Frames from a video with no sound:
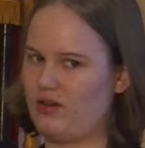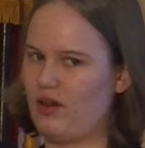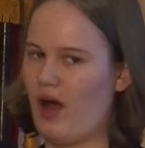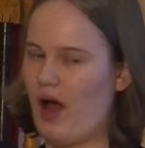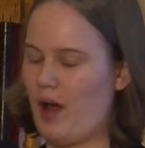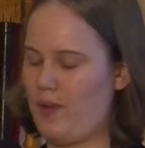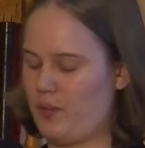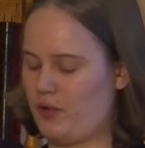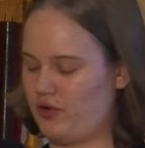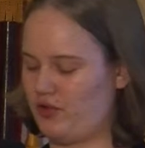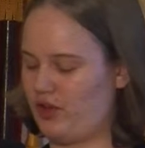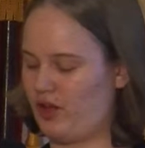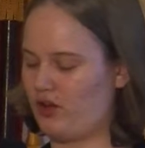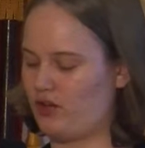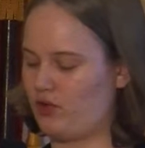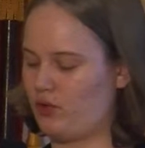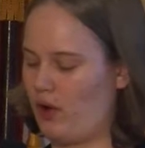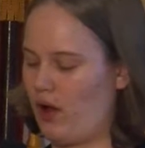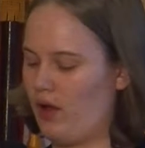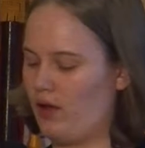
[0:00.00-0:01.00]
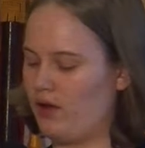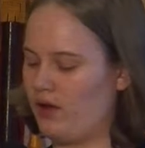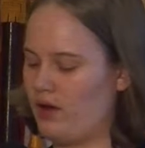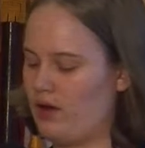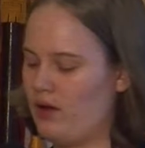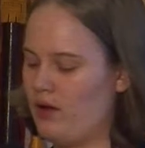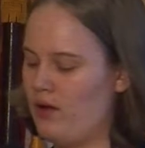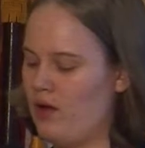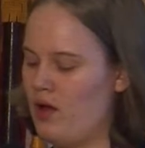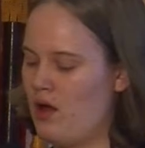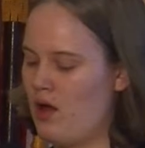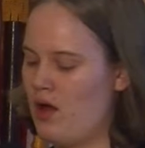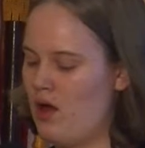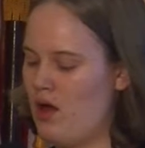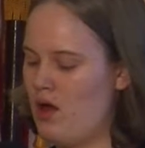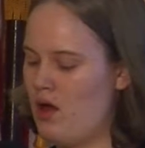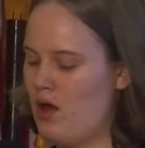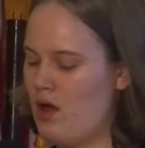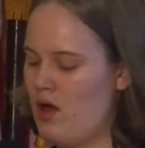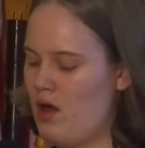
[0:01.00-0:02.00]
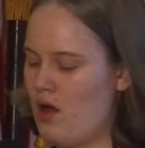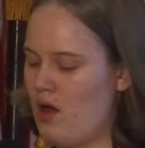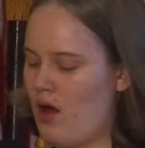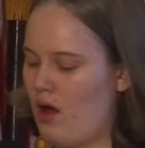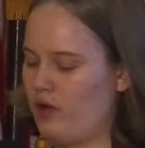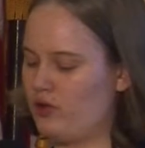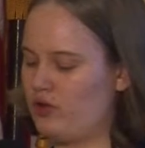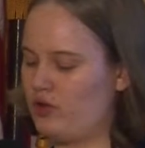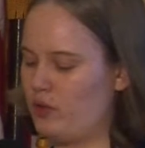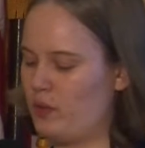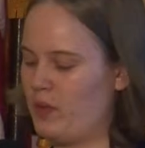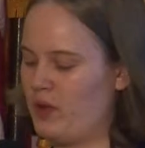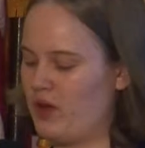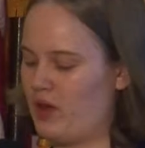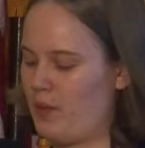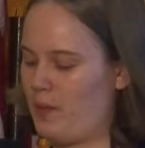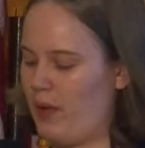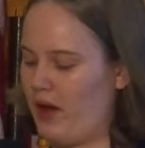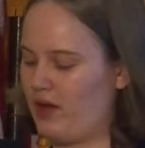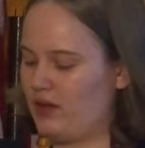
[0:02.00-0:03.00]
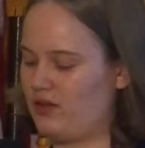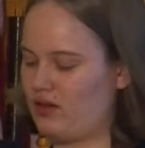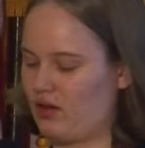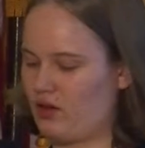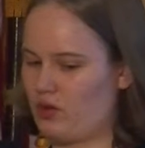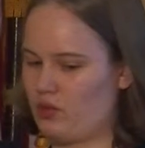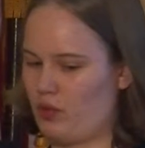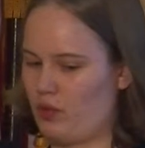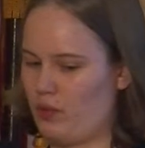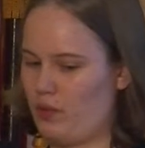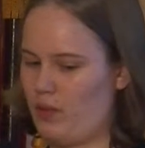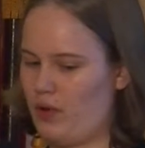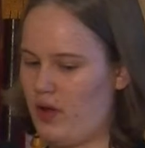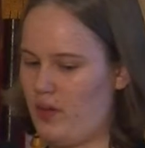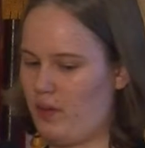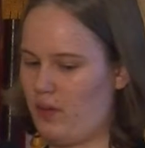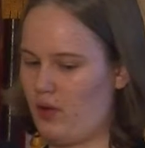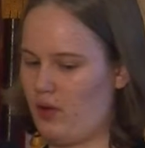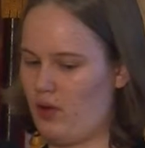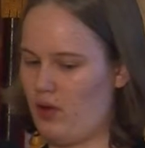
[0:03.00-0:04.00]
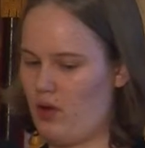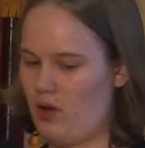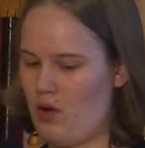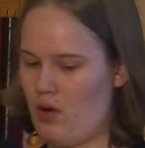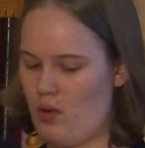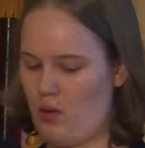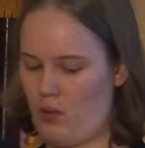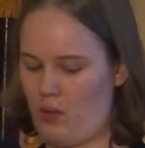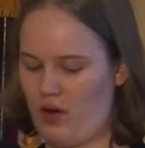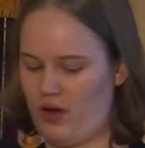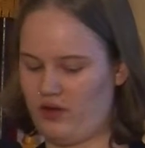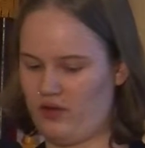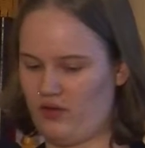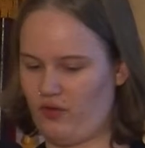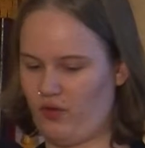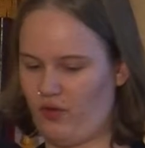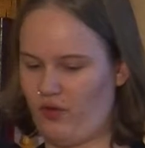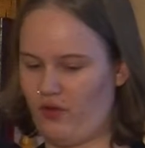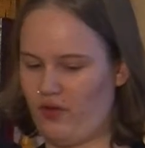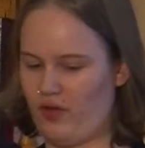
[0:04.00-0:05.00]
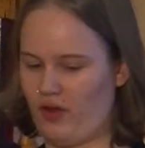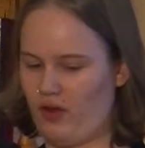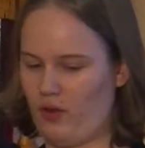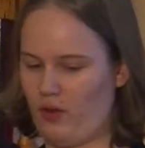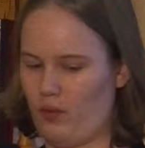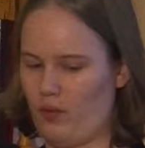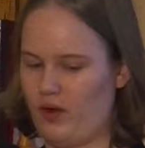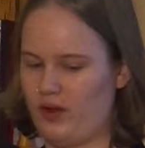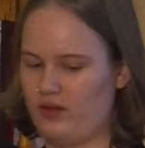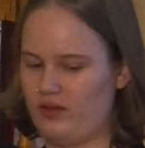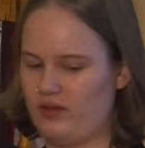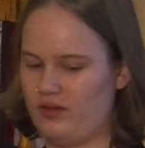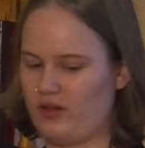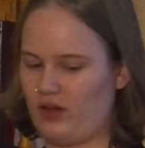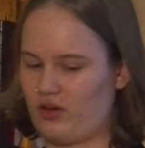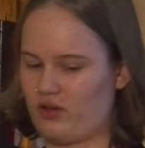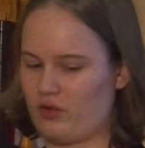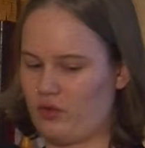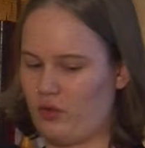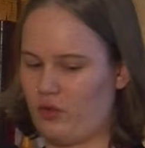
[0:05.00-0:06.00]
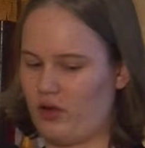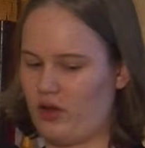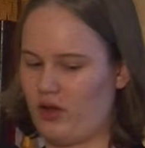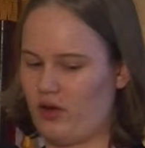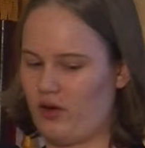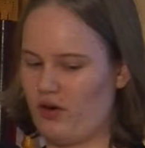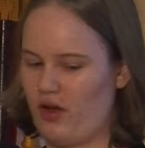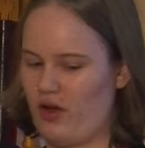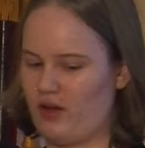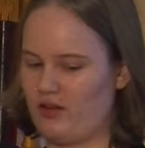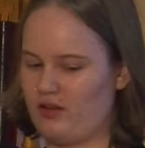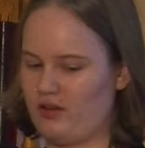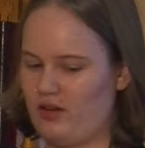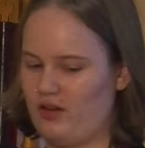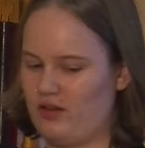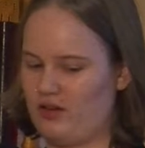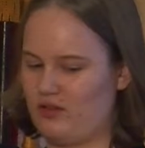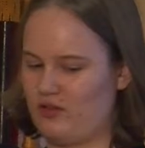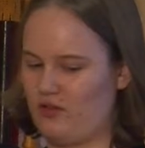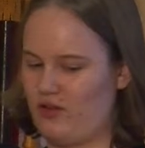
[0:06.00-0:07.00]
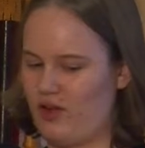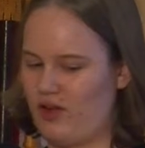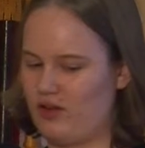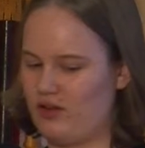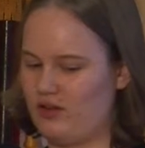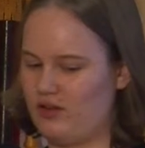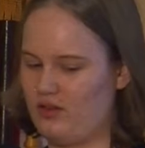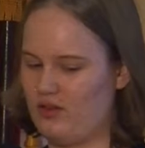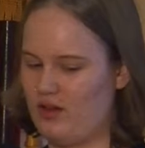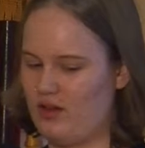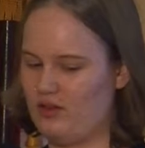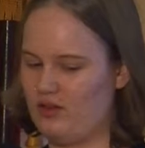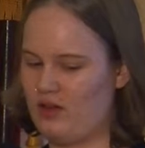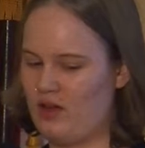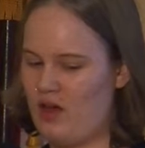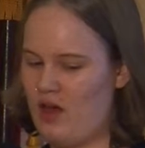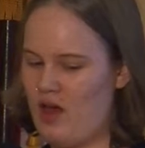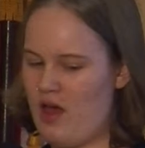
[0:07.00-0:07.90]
to hypersexuality. Assuming that bisexual people want to fulfill one's sexual curiosities and fantasies,